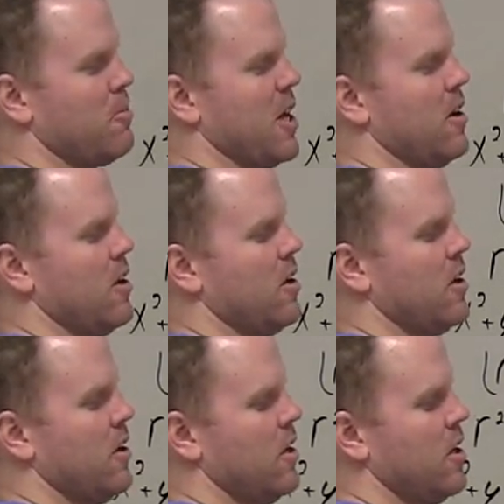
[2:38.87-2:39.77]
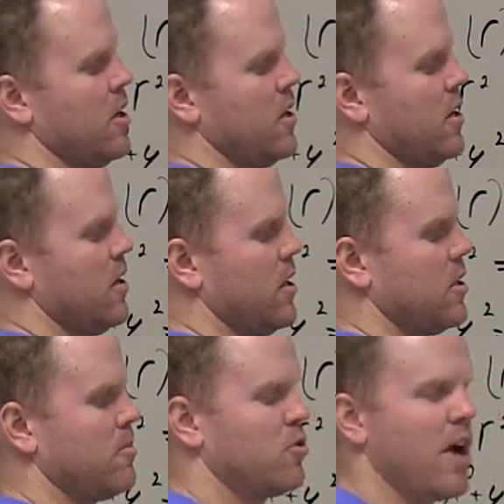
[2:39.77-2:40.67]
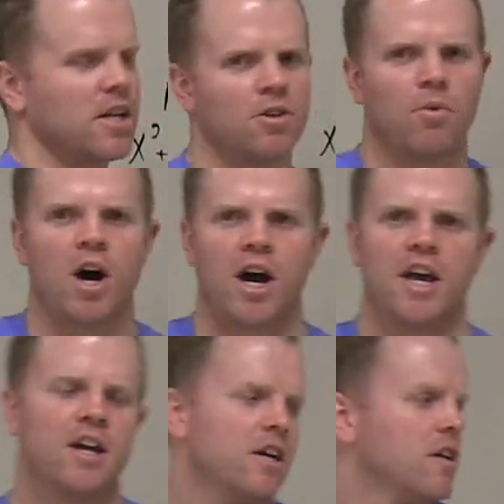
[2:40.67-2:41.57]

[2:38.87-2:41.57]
bit. Subtract a y.